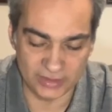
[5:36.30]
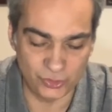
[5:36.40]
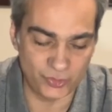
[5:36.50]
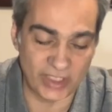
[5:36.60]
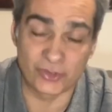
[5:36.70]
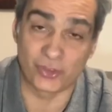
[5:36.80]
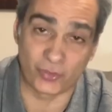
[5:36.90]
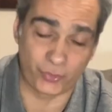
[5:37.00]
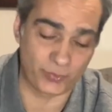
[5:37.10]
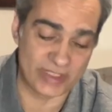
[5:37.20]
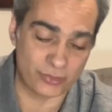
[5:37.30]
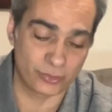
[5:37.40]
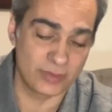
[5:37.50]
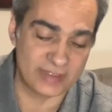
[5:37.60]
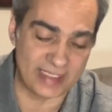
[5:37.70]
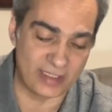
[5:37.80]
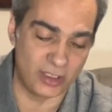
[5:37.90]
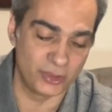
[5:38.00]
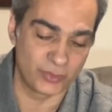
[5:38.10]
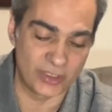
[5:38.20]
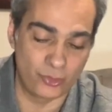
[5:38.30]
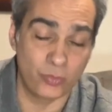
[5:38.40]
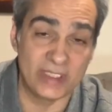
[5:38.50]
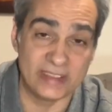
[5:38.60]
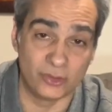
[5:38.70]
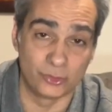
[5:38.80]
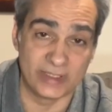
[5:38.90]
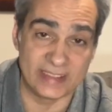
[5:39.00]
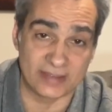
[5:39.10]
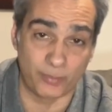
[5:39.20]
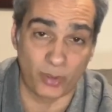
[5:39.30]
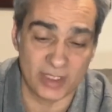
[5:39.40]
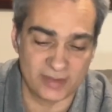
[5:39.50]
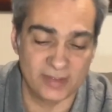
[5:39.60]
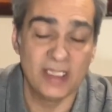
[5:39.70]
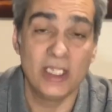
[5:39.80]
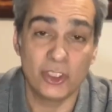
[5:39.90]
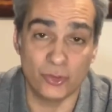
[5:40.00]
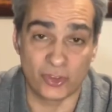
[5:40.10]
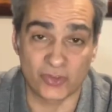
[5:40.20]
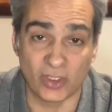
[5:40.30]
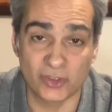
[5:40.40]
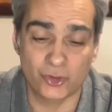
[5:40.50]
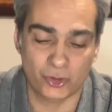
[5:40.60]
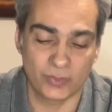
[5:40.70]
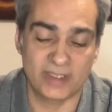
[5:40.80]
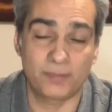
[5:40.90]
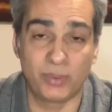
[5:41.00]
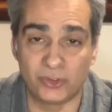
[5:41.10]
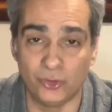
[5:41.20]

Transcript: usually it's just three screws at 120 degrees apart you just unscrew it, put the